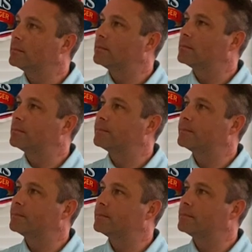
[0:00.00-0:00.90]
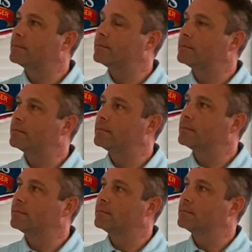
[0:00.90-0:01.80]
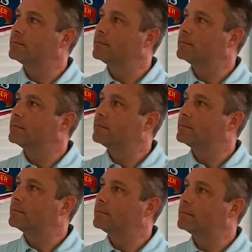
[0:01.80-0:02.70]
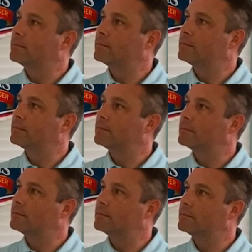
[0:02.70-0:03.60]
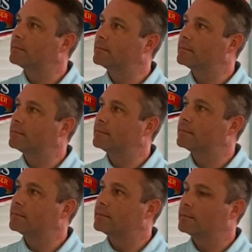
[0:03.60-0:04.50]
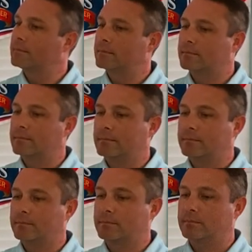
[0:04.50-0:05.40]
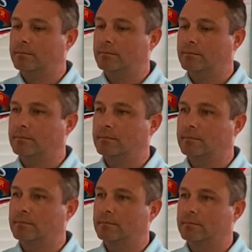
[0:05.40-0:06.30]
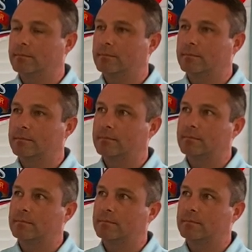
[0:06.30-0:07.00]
No words are spoken by the person on screen.